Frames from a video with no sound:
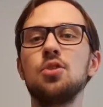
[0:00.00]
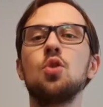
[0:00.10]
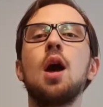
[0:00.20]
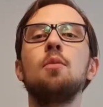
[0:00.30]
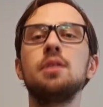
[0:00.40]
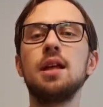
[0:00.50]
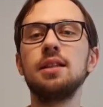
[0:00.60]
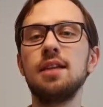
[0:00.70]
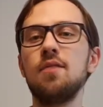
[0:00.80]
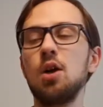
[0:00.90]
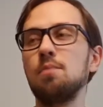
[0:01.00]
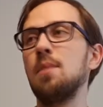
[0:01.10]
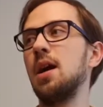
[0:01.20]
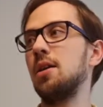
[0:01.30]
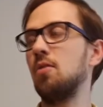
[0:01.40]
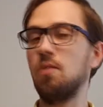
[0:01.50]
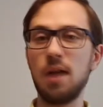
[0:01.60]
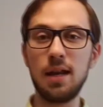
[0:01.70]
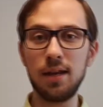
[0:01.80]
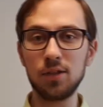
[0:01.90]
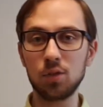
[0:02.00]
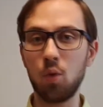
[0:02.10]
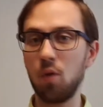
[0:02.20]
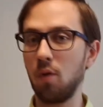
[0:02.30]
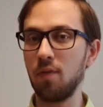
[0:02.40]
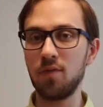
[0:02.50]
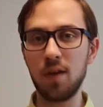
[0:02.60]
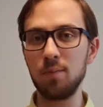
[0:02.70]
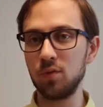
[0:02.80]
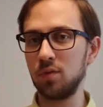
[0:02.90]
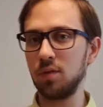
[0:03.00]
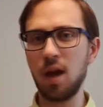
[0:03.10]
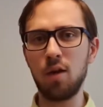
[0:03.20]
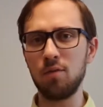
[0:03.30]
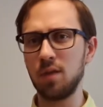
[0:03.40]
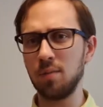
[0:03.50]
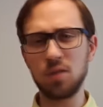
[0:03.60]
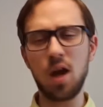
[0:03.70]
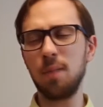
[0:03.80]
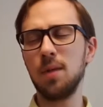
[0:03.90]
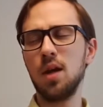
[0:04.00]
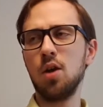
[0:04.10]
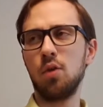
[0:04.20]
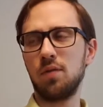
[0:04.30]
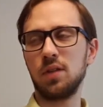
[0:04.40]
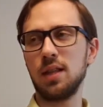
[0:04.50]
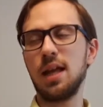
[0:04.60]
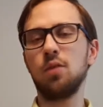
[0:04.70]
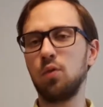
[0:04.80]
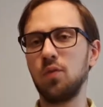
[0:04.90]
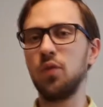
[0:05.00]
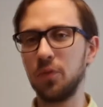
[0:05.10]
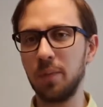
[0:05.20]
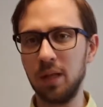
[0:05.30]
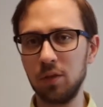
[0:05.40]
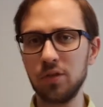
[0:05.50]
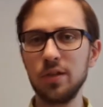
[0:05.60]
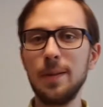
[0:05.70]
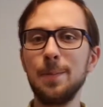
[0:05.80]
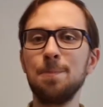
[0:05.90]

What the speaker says: So I will not give out my ratings or thumbs down, thumbs up, or anything like that, or Würfel medals.